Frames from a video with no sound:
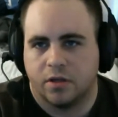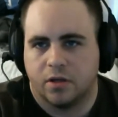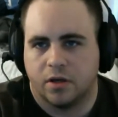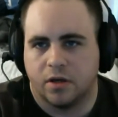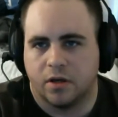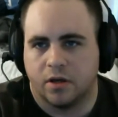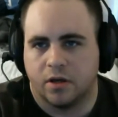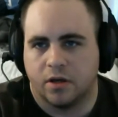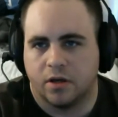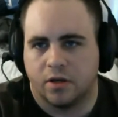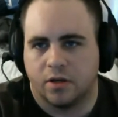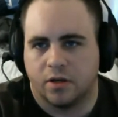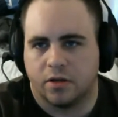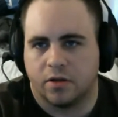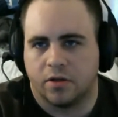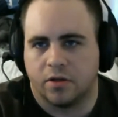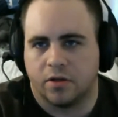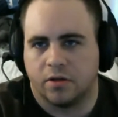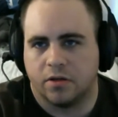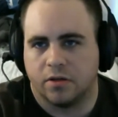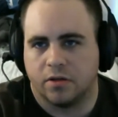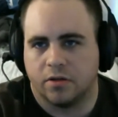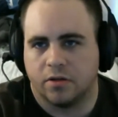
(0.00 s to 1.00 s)
uh,
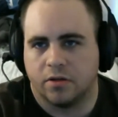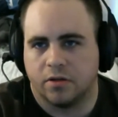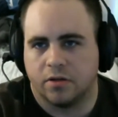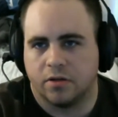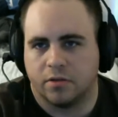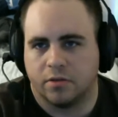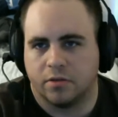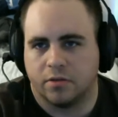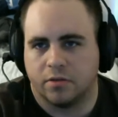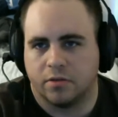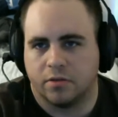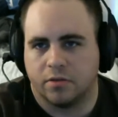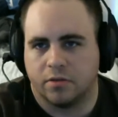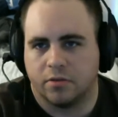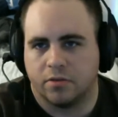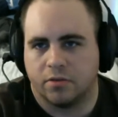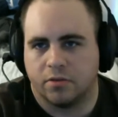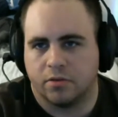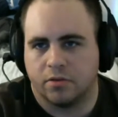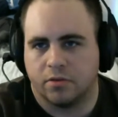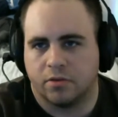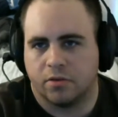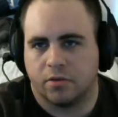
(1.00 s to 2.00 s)

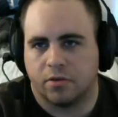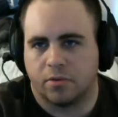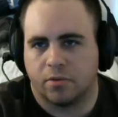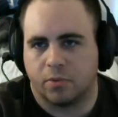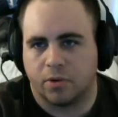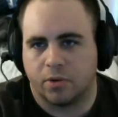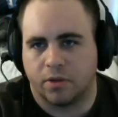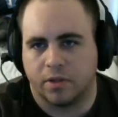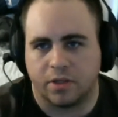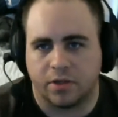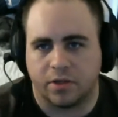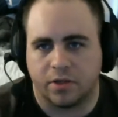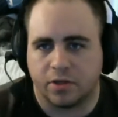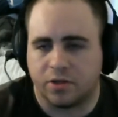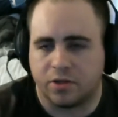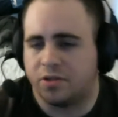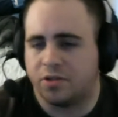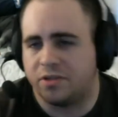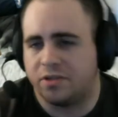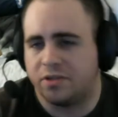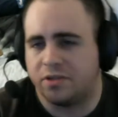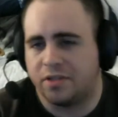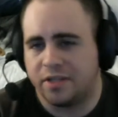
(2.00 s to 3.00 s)
a really
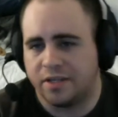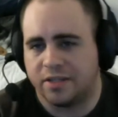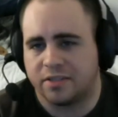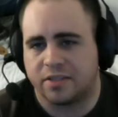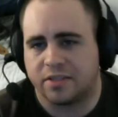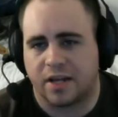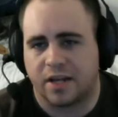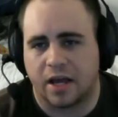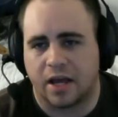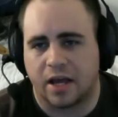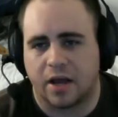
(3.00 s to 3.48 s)
decent.